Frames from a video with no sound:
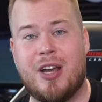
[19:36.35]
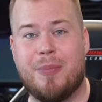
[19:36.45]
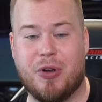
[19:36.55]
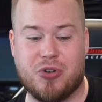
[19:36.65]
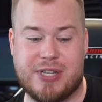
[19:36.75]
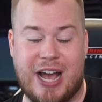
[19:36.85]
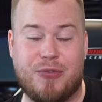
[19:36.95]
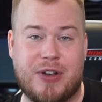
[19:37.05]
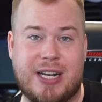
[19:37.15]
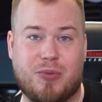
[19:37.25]
Because I
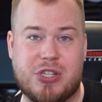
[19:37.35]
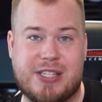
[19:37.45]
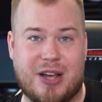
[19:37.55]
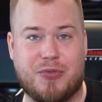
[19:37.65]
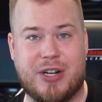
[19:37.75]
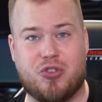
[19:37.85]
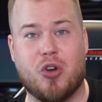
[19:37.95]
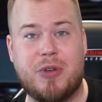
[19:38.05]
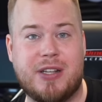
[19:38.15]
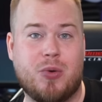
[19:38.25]
think that was something that the
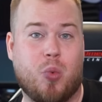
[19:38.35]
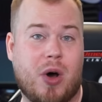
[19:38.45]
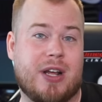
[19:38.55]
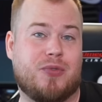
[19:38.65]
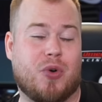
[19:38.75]
community wanted